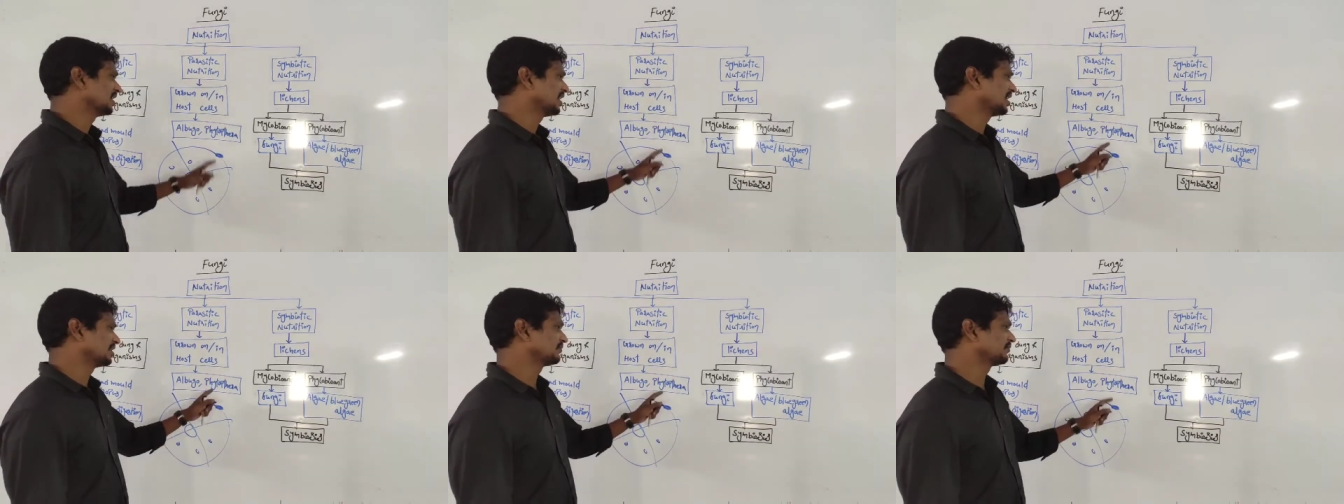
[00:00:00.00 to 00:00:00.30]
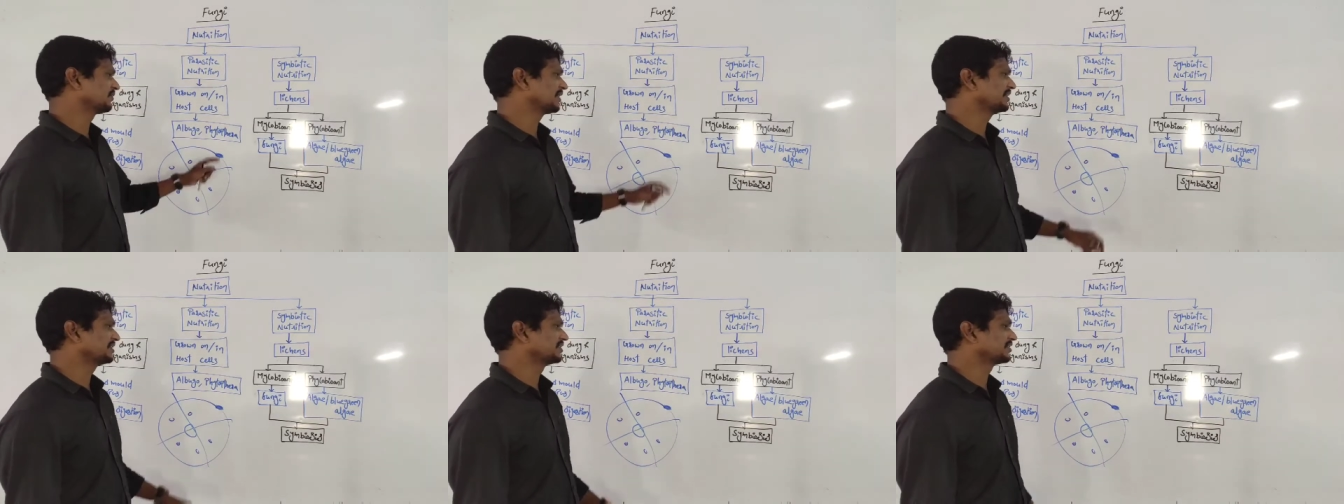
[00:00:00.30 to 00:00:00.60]
And
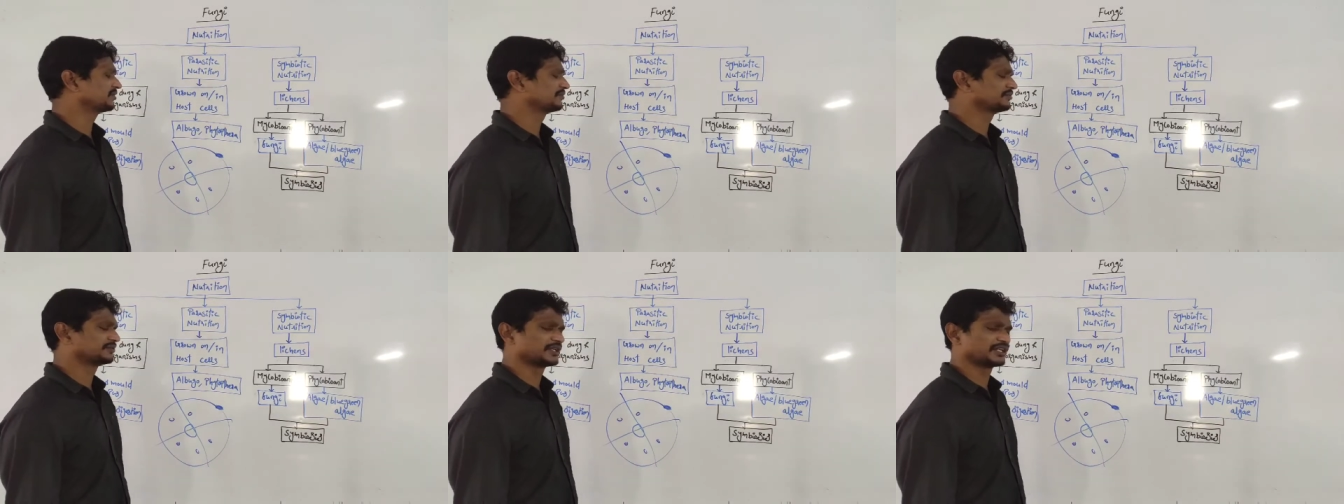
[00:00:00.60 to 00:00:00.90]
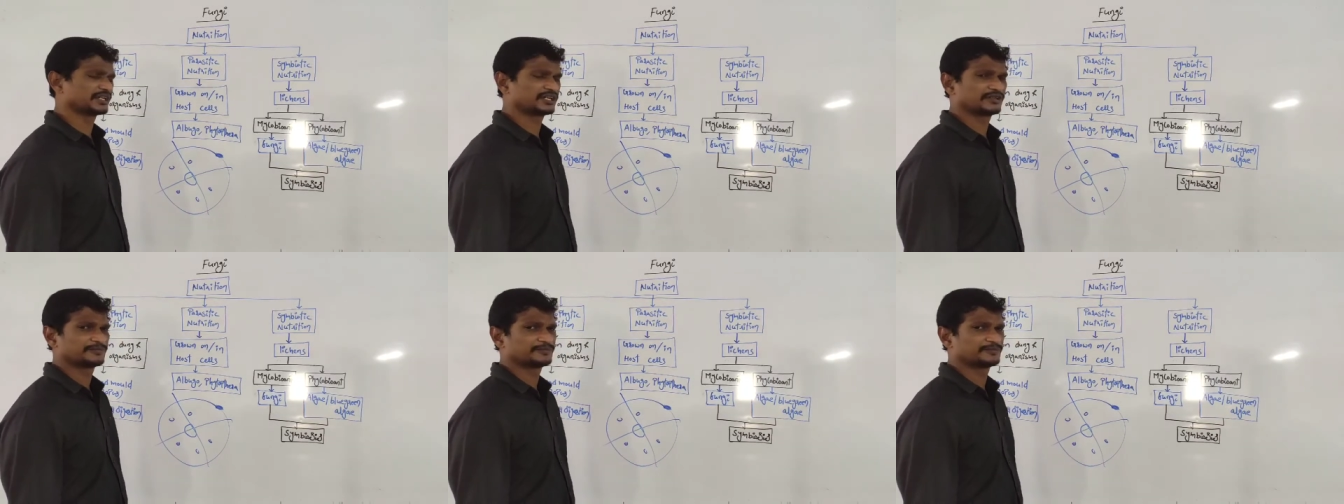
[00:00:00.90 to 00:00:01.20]

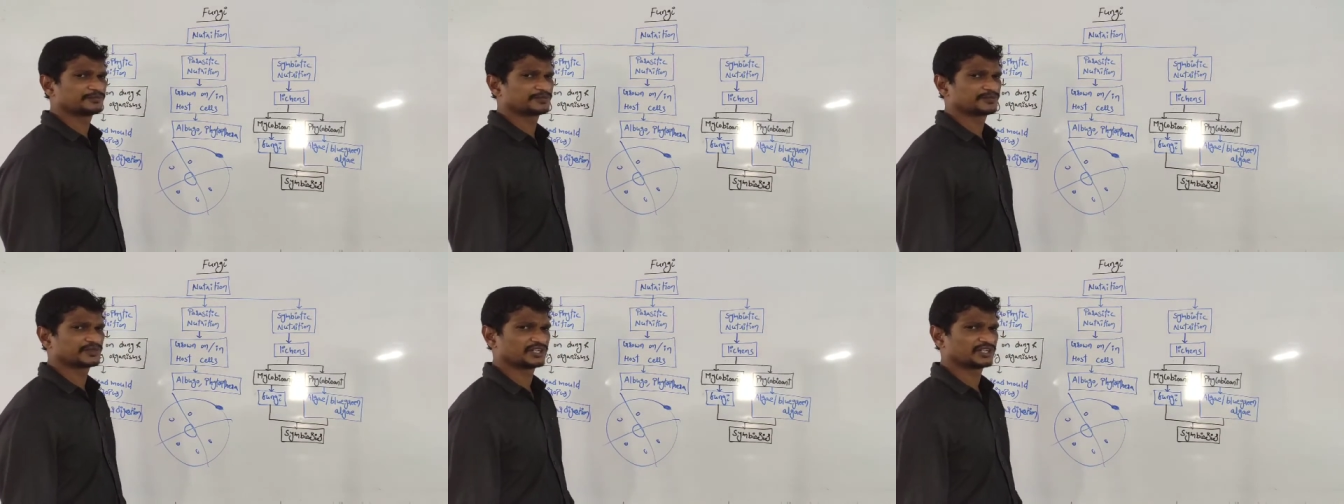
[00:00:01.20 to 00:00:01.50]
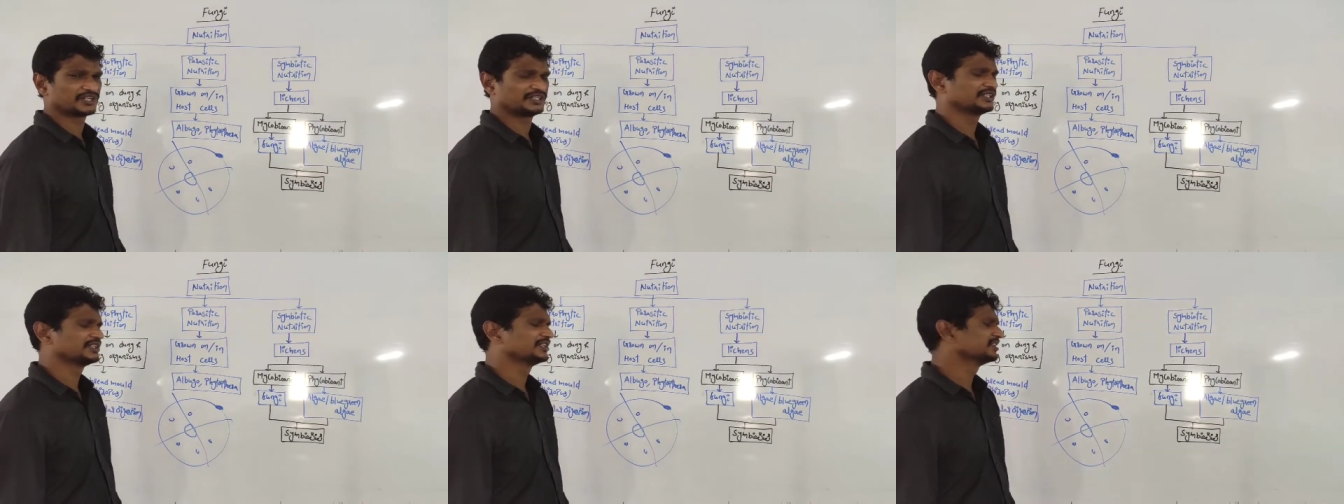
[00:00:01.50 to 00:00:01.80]
phytophthora,
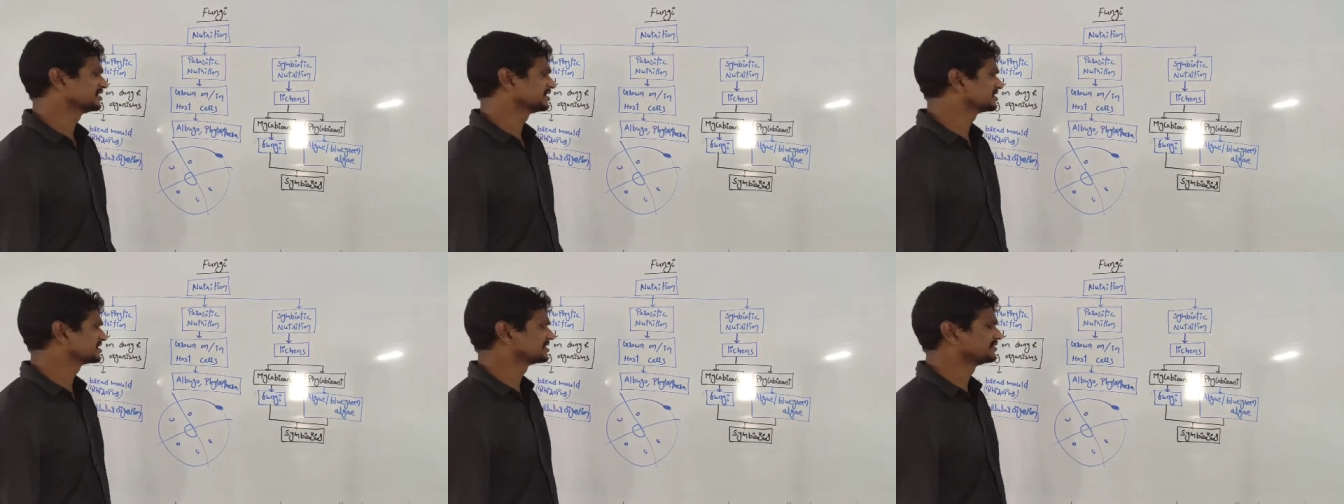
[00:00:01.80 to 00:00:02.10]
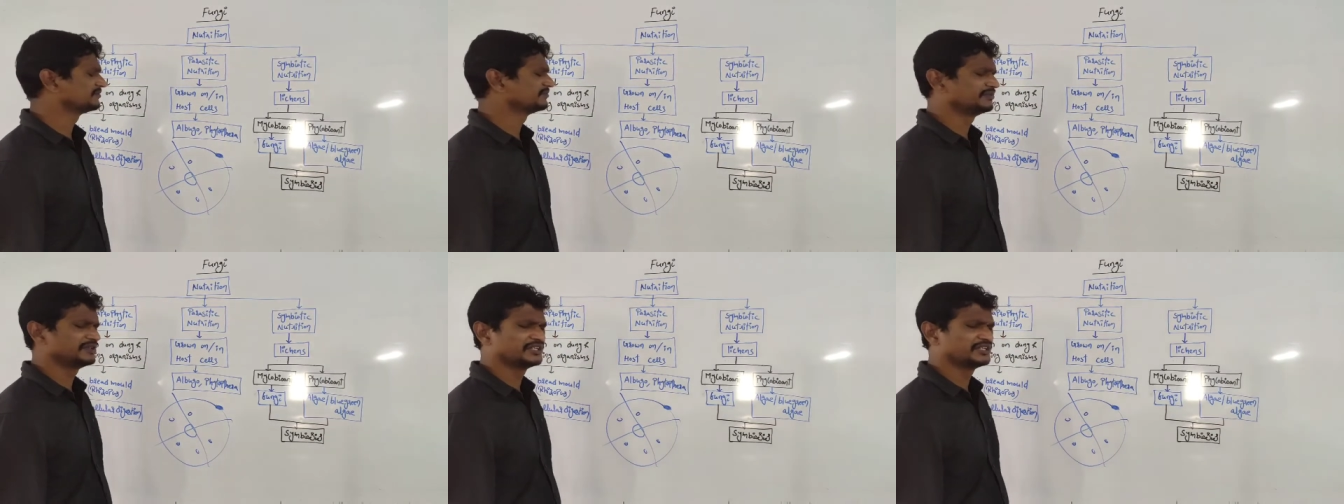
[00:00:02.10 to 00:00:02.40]
right? There is a
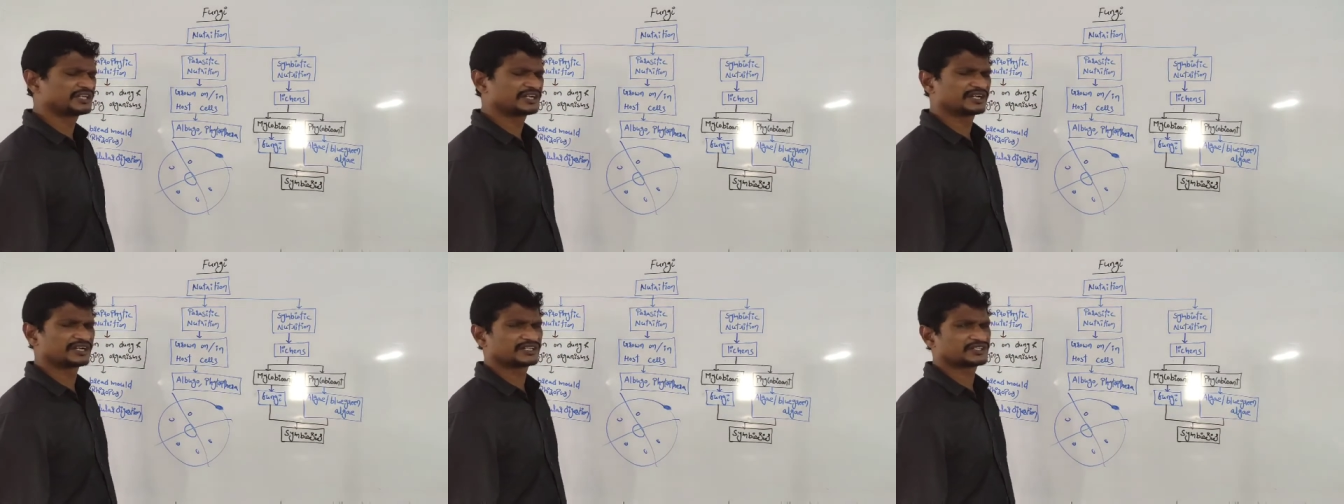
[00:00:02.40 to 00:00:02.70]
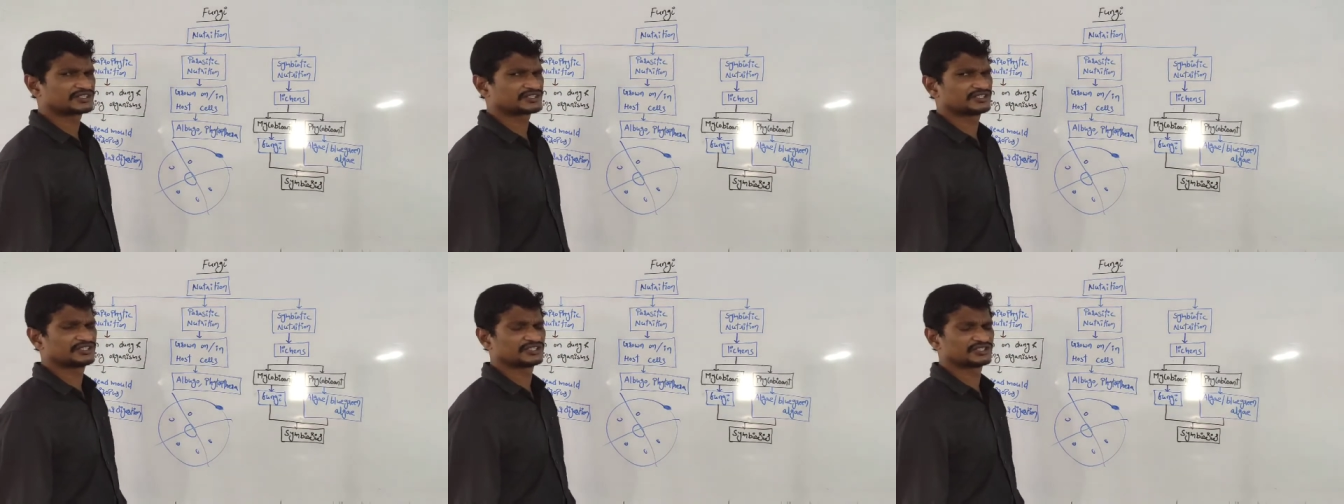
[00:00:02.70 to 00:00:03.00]
wheat
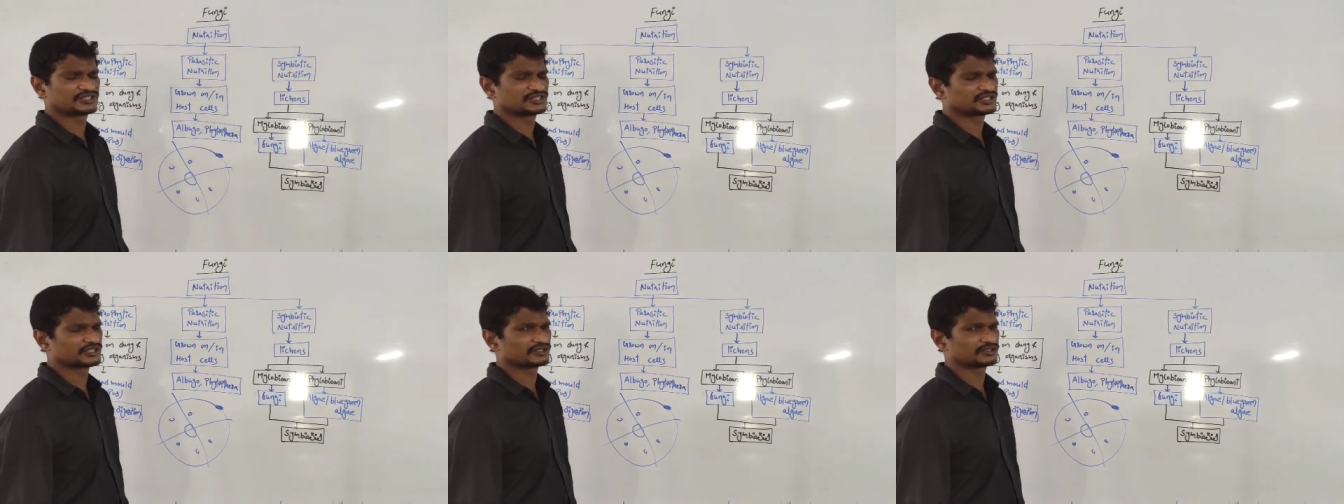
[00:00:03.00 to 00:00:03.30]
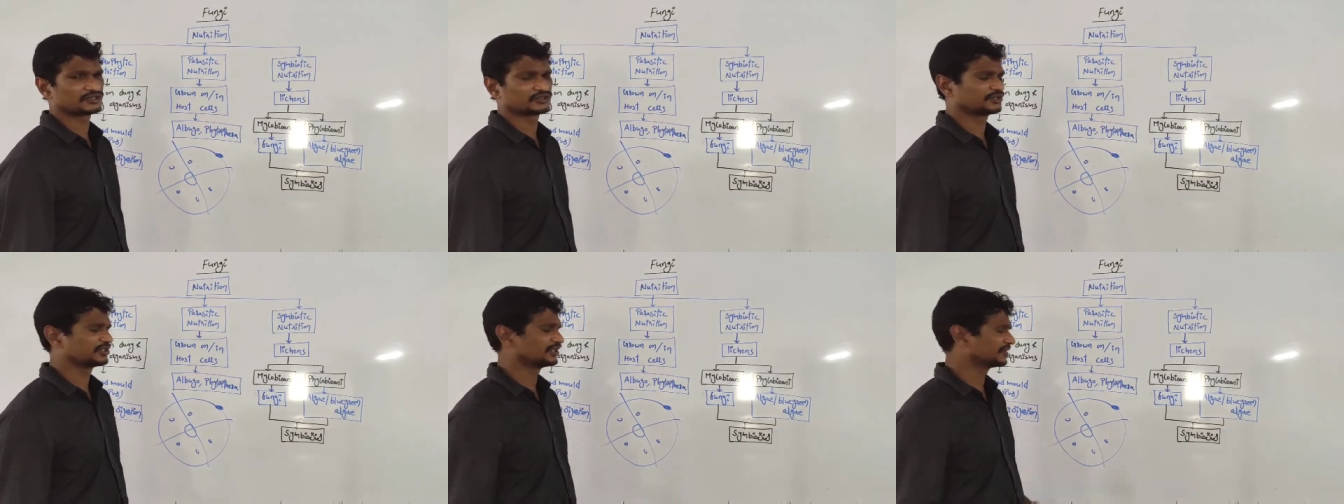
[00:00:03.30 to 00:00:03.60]
rust disease
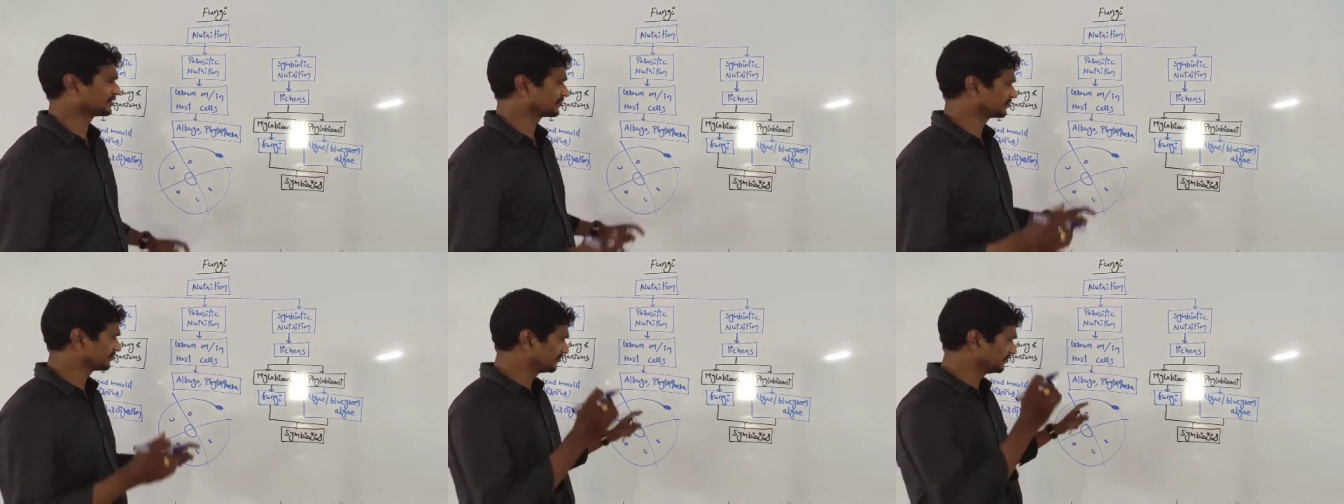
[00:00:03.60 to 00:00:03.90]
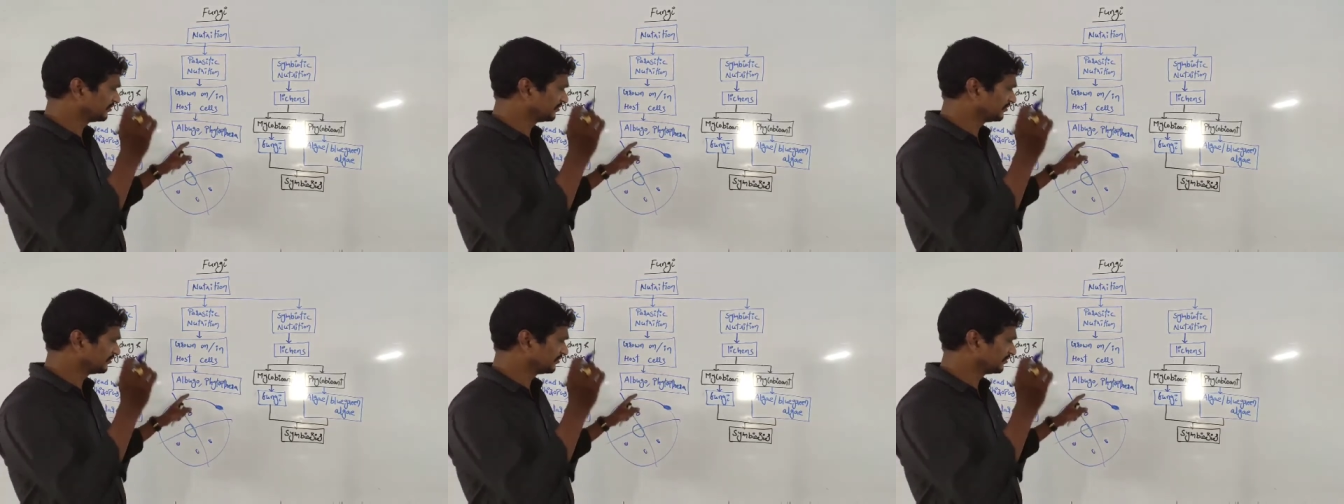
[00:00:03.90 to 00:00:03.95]
also there.